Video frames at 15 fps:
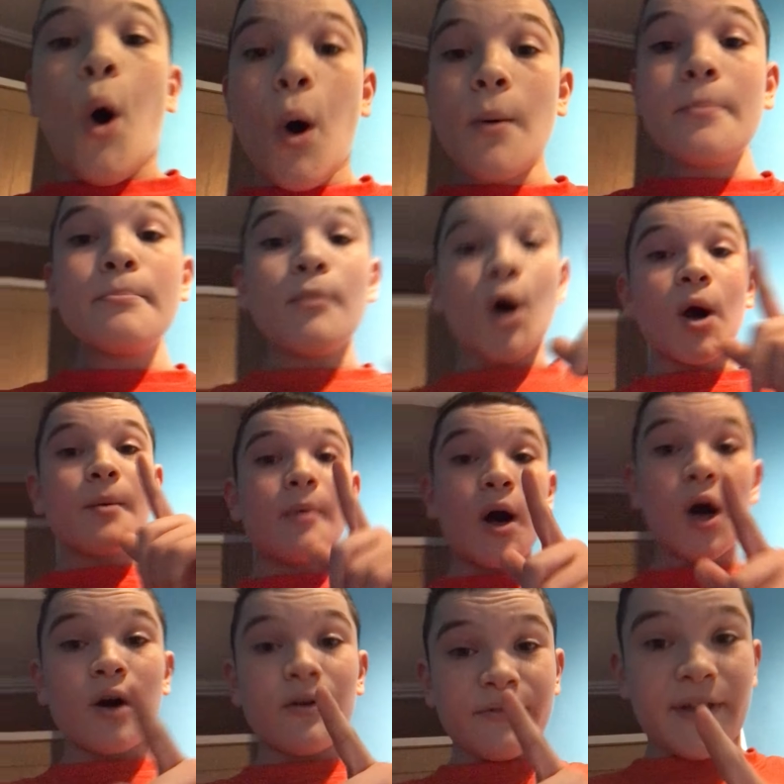on my
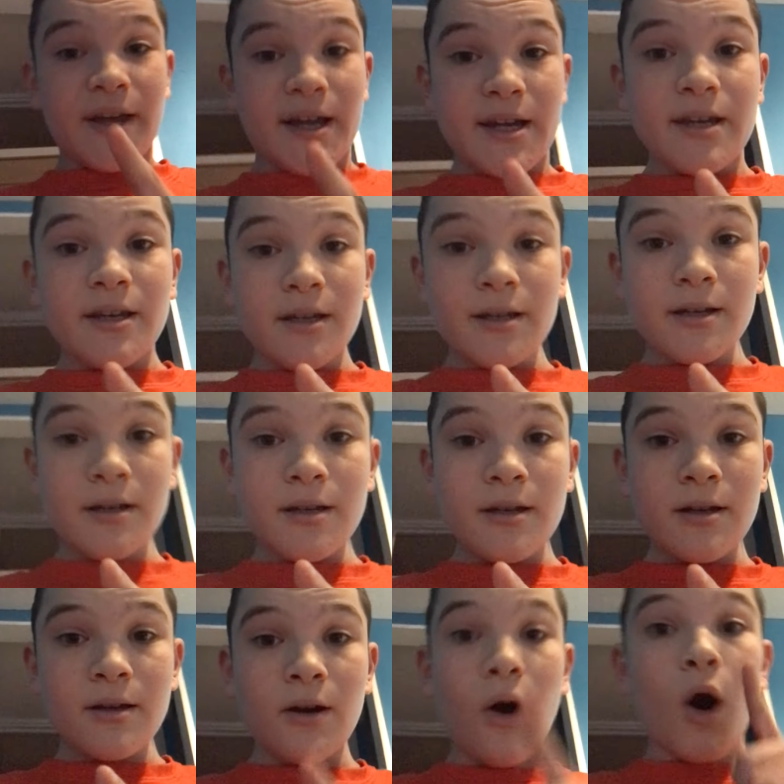birthday.
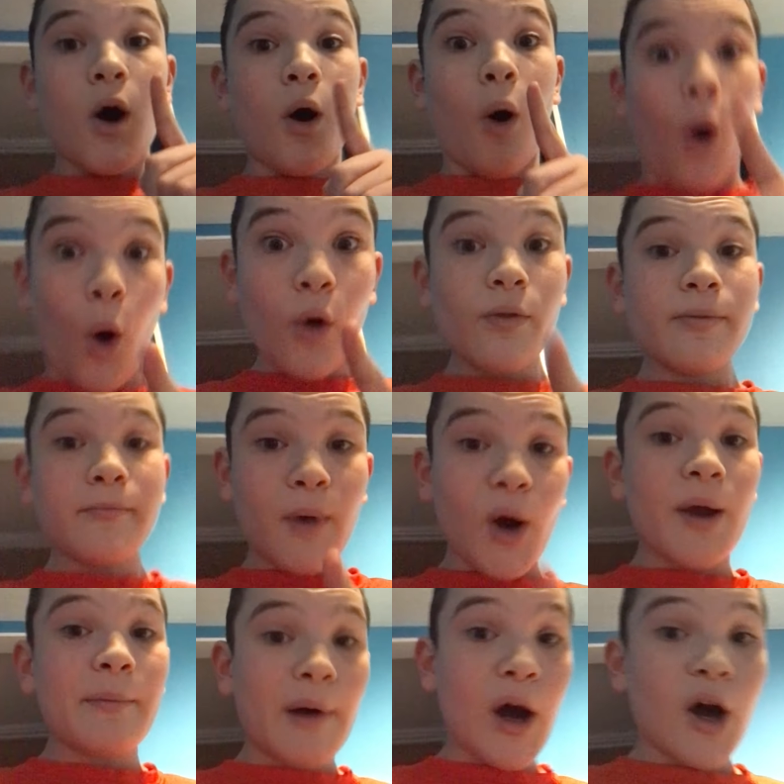On
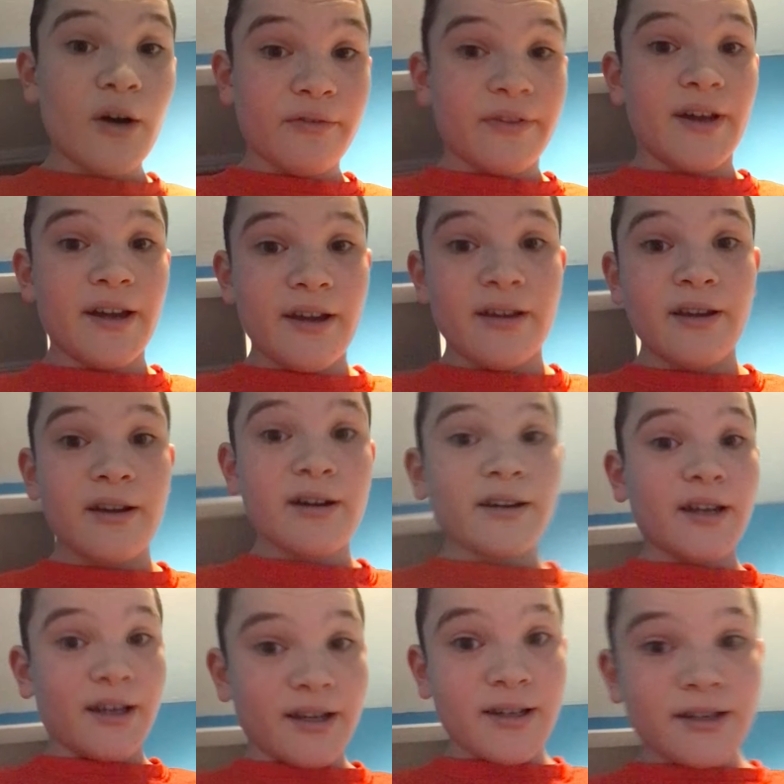my birthday,
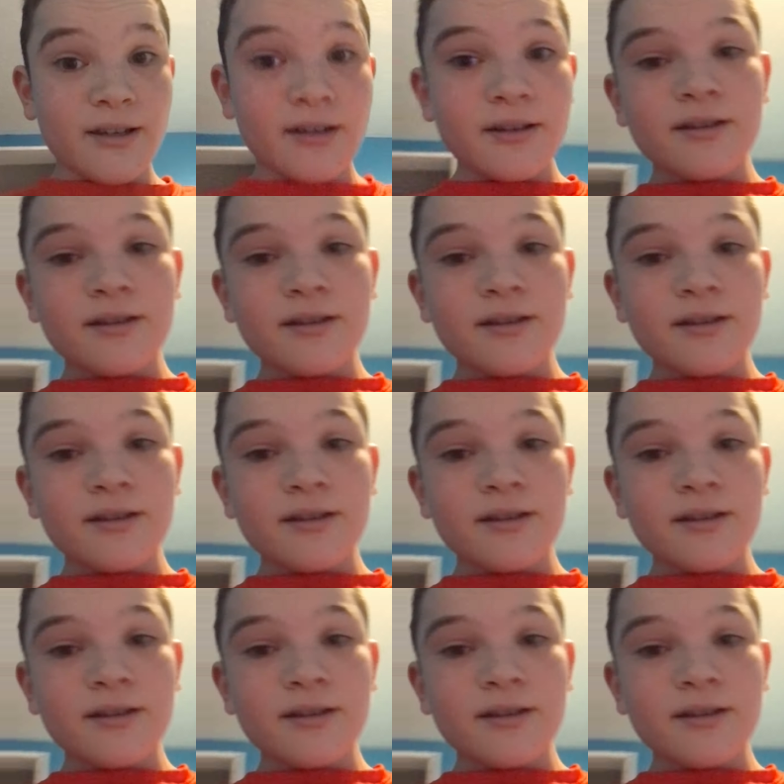okay?